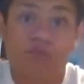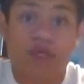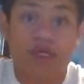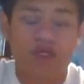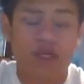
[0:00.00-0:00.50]

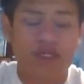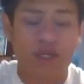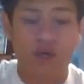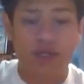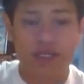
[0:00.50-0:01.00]
He sure as
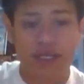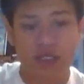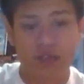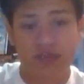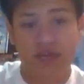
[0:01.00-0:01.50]
hell wouldn't
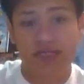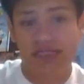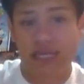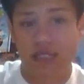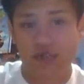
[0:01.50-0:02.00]
end up in
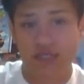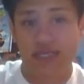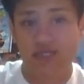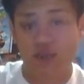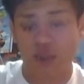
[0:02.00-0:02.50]
Alexandria,
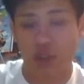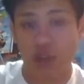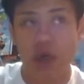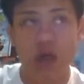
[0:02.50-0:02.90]
that's for sure.